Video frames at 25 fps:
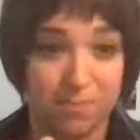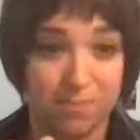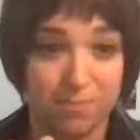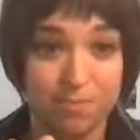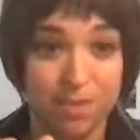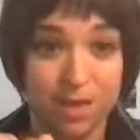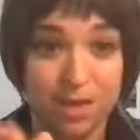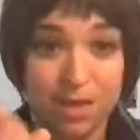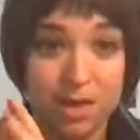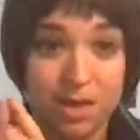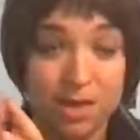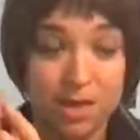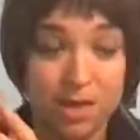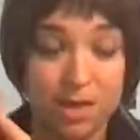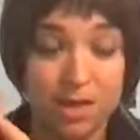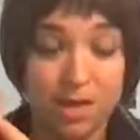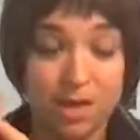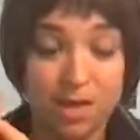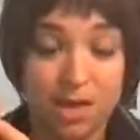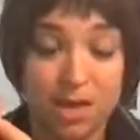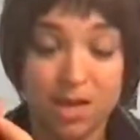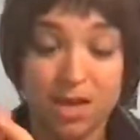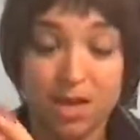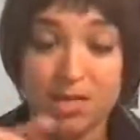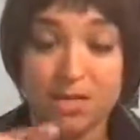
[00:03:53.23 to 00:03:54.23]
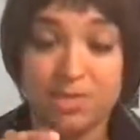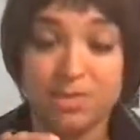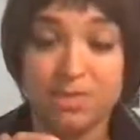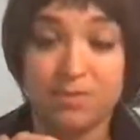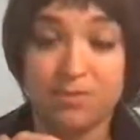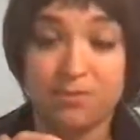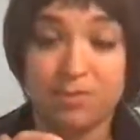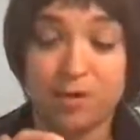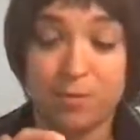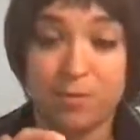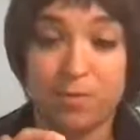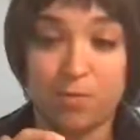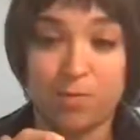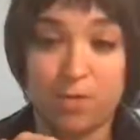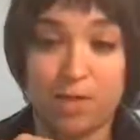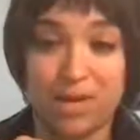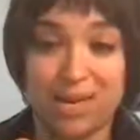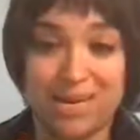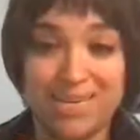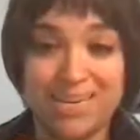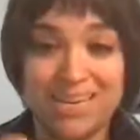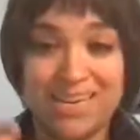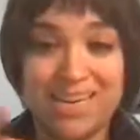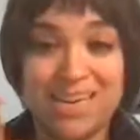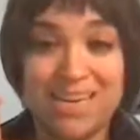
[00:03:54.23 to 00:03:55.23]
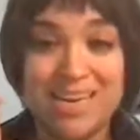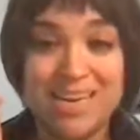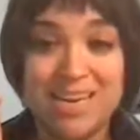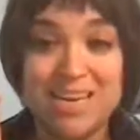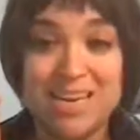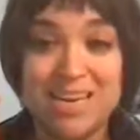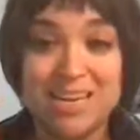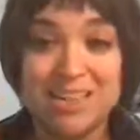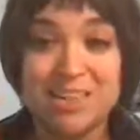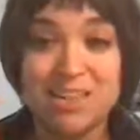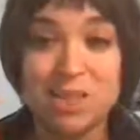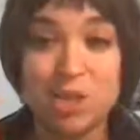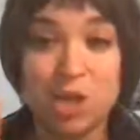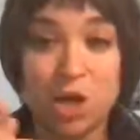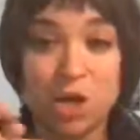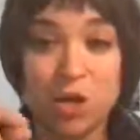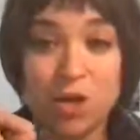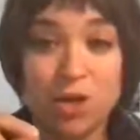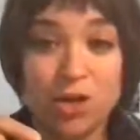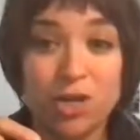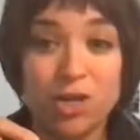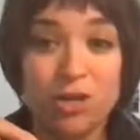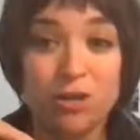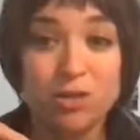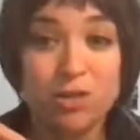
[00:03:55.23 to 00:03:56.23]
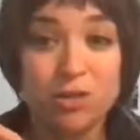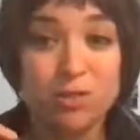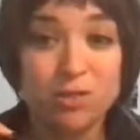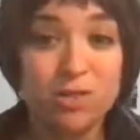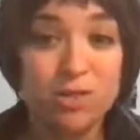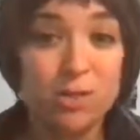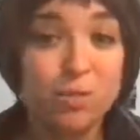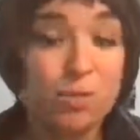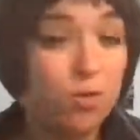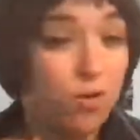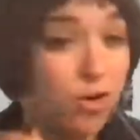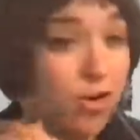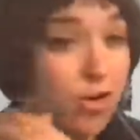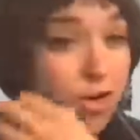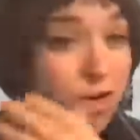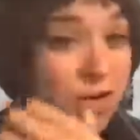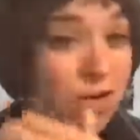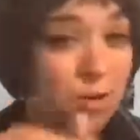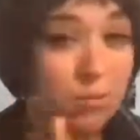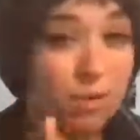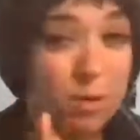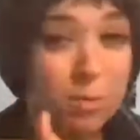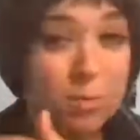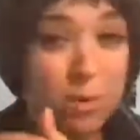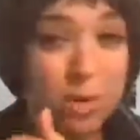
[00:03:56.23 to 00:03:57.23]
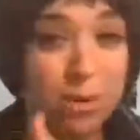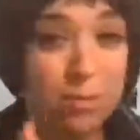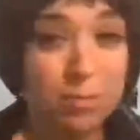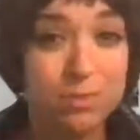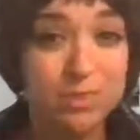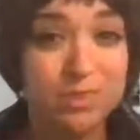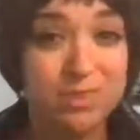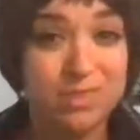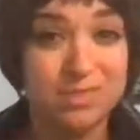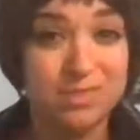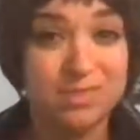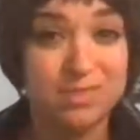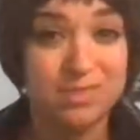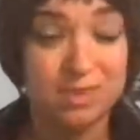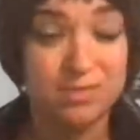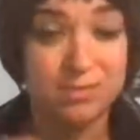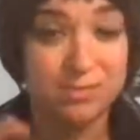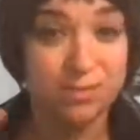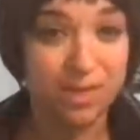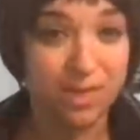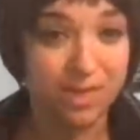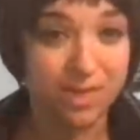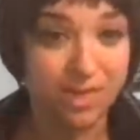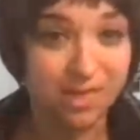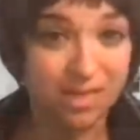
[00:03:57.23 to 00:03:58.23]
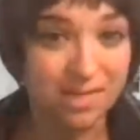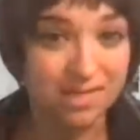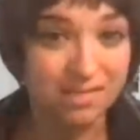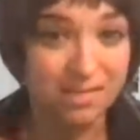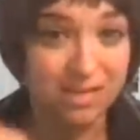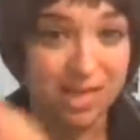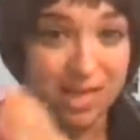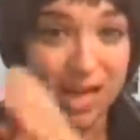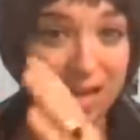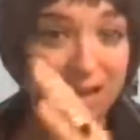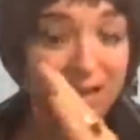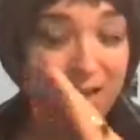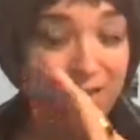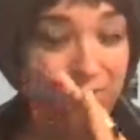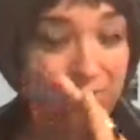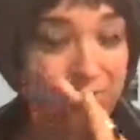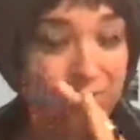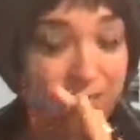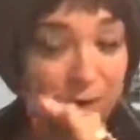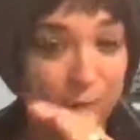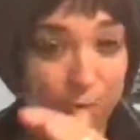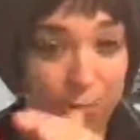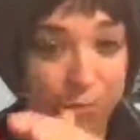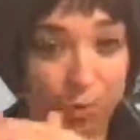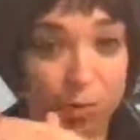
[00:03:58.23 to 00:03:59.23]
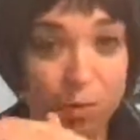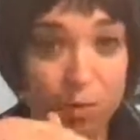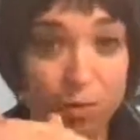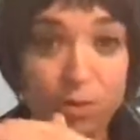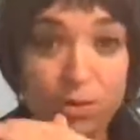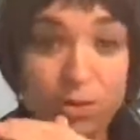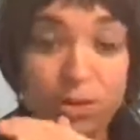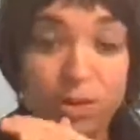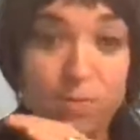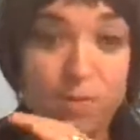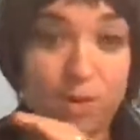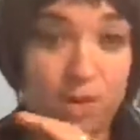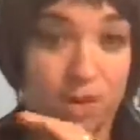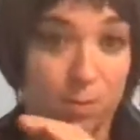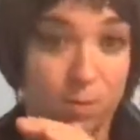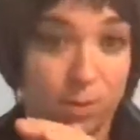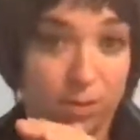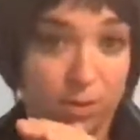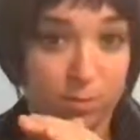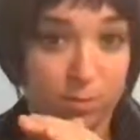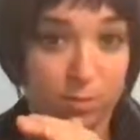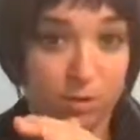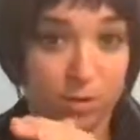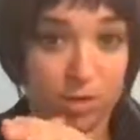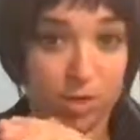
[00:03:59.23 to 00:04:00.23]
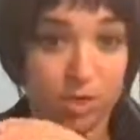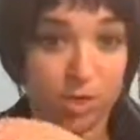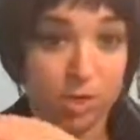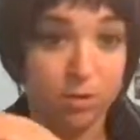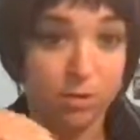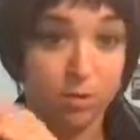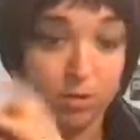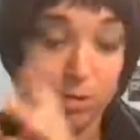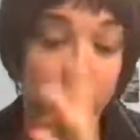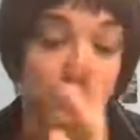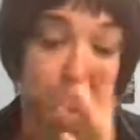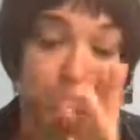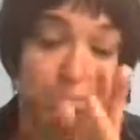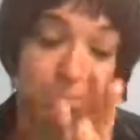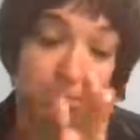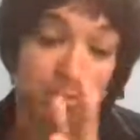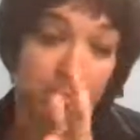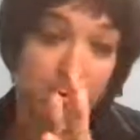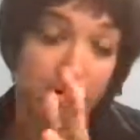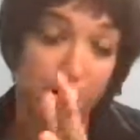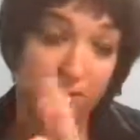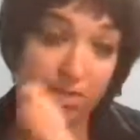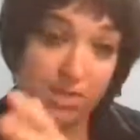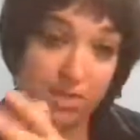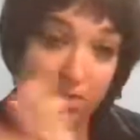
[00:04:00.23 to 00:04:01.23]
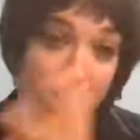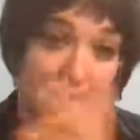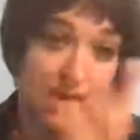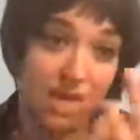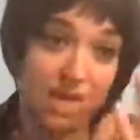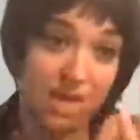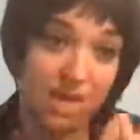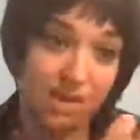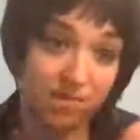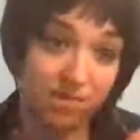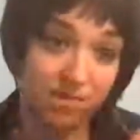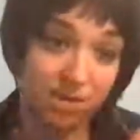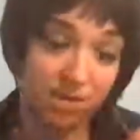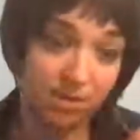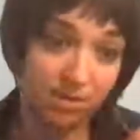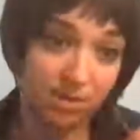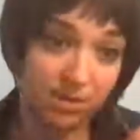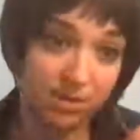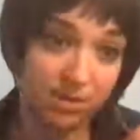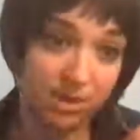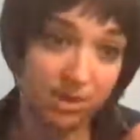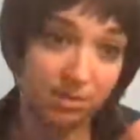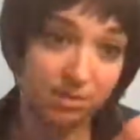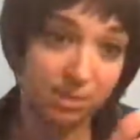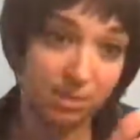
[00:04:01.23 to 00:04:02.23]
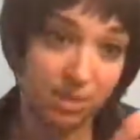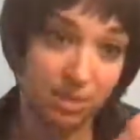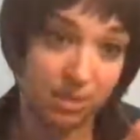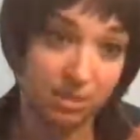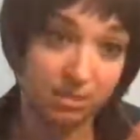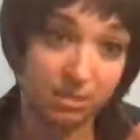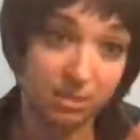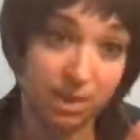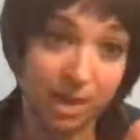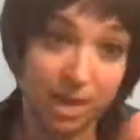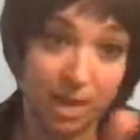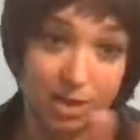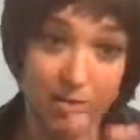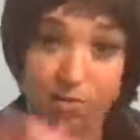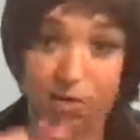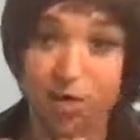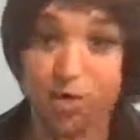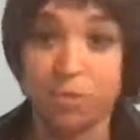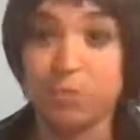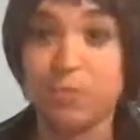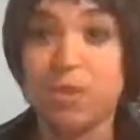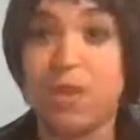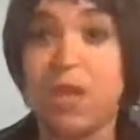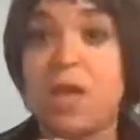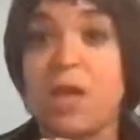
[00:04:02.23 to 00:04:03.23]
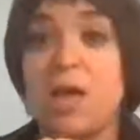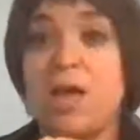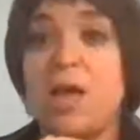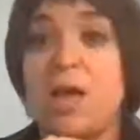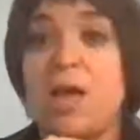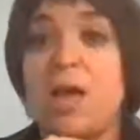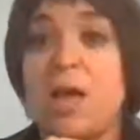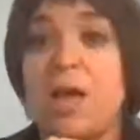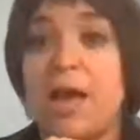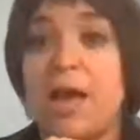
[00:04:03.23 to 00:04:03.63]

game frame of mind. The longer you do it, the more you can repurpose this stuff. Like these lives, I record and I put them onto YouTube. Maybe not today if the sound sucks, I don't know.